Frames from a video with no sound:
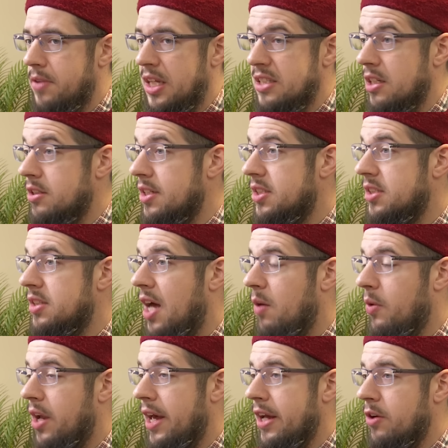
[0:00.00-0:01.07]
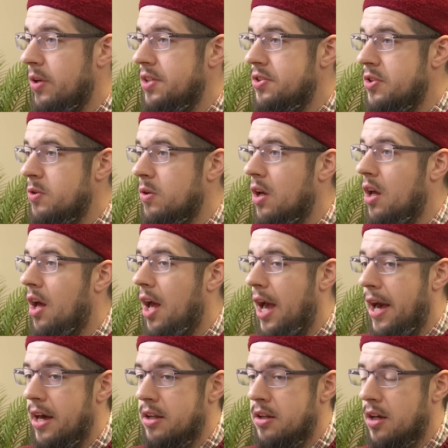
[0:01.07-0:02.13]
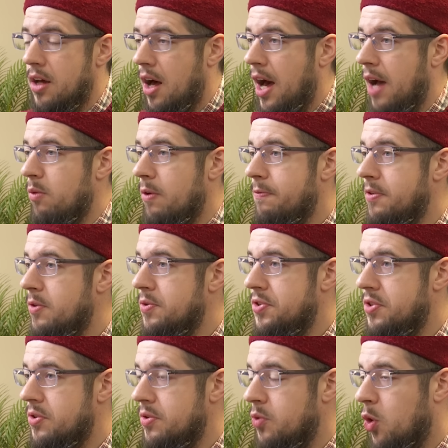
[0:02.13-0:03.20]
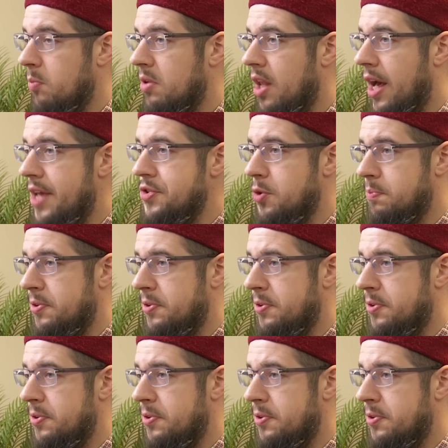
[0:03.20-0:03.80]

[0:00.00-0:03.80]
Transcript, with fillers: He says, this is not what I agreed to, and I refuse to normalize or